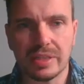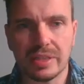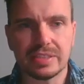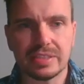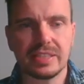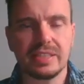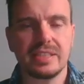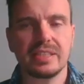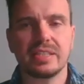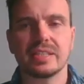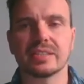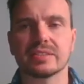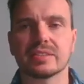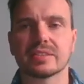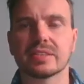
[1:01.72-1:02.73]
and t
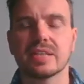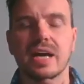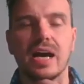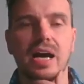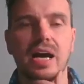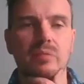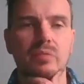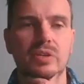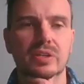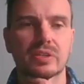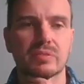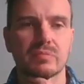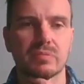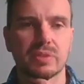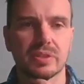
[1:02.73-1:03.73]
is the time
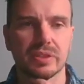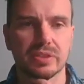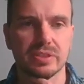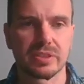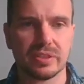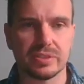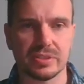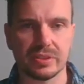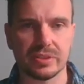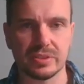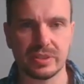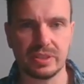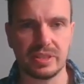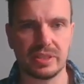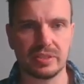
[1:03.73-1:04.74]
in minutes since
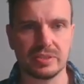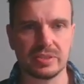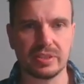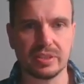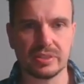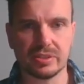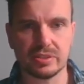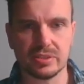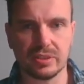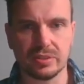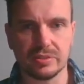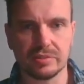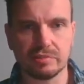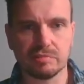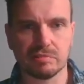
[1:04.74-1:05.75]
the insect
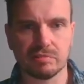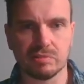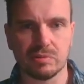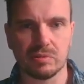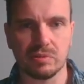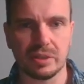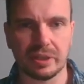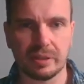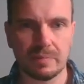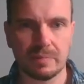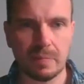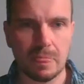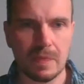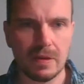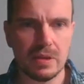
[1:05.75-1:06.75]
started crawling.
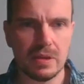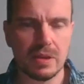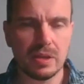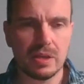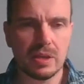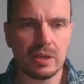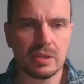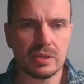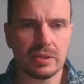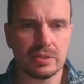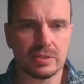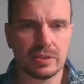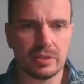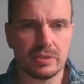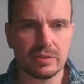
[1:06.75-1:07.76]

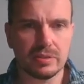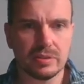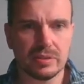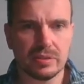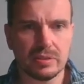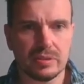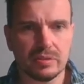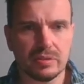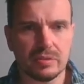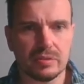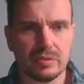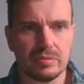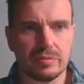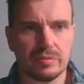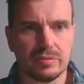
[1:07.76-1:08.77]
So
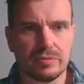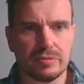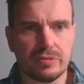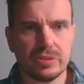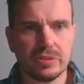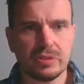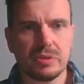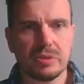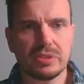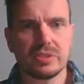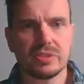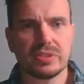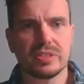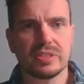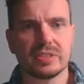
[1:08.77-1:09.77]
the first question
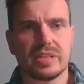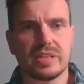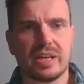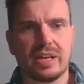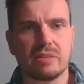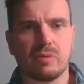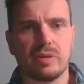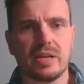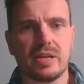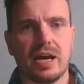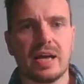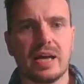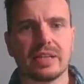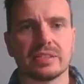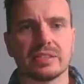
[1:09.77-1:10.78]
says, at what
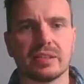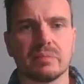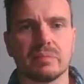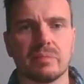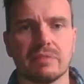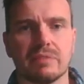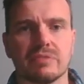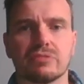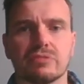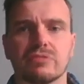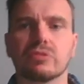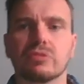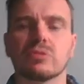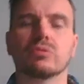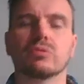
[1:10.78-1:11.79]
height above the
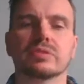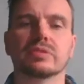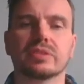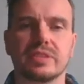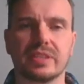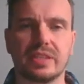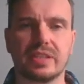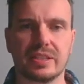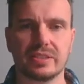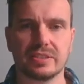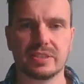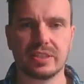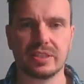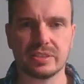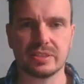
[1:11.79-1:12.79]
floor did the
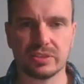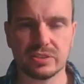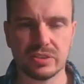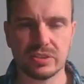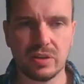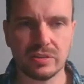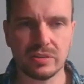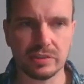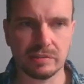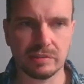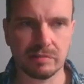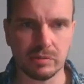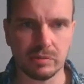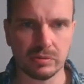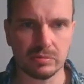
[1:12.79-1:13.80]
insect start to
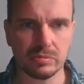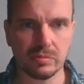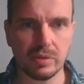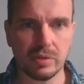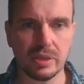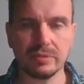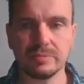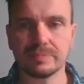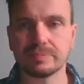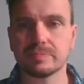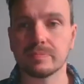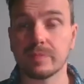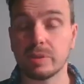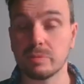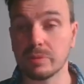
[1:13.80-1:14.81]
crawl? Well,
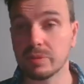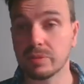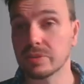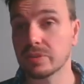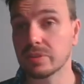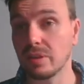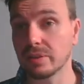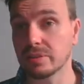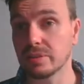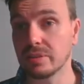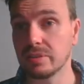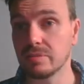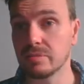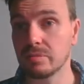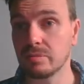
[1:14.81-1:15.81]
it would have
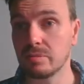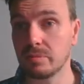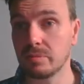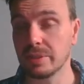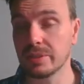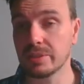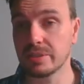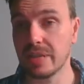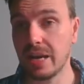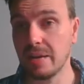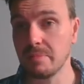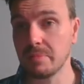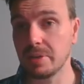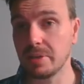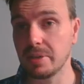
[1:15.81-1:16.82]
started when the
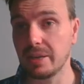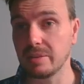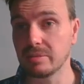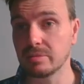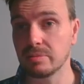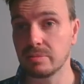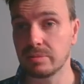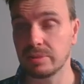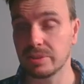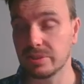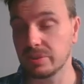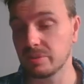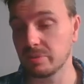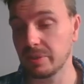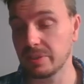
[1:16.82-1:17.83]
time began, which
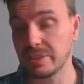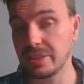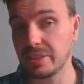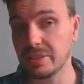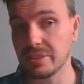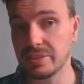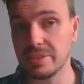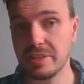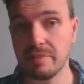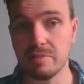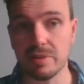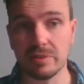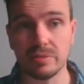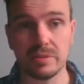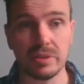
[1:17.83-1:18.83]
is when t is
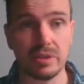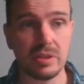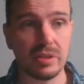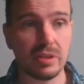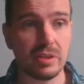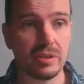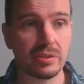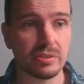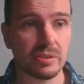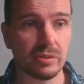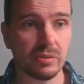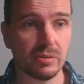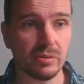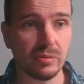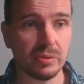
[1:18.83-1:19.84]
zero. So
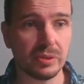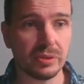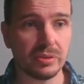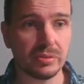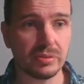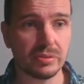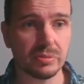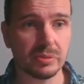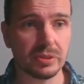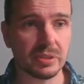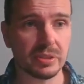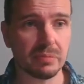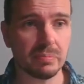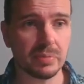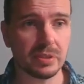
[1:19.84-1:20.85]
all we do is we
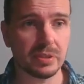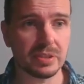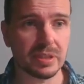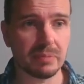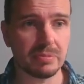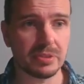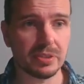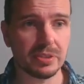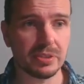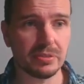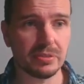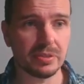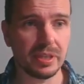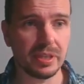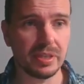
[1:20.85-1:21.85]
simply
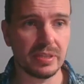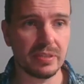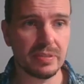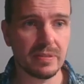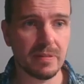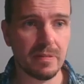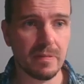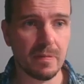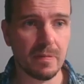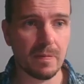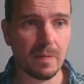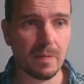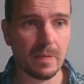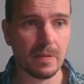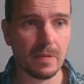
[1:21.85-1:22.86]
substitute in
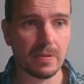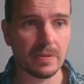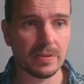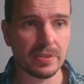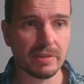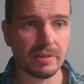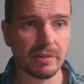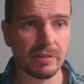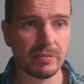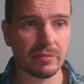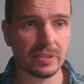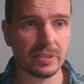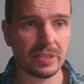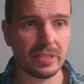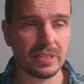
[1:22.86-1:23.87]
zero for
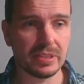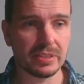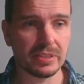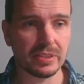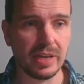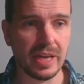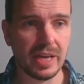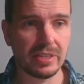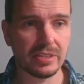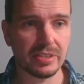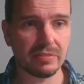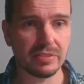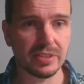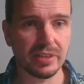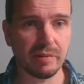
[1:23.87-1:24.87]
t. So h
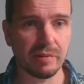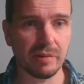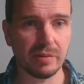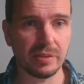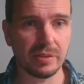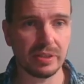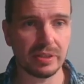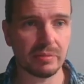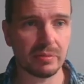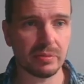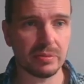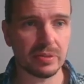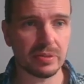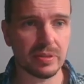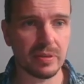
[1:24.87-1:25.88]
of zero
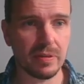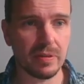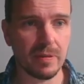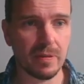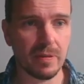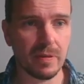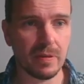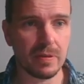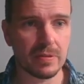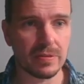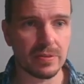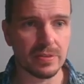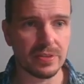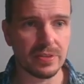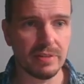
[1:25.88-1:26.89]
equals
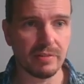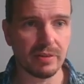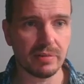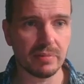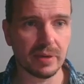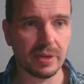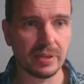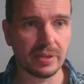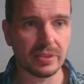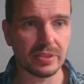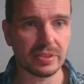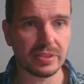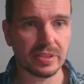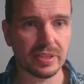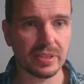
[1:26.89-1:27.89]
zero
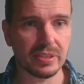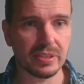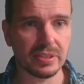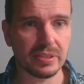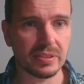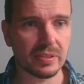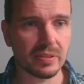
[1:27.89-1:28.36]
minus six,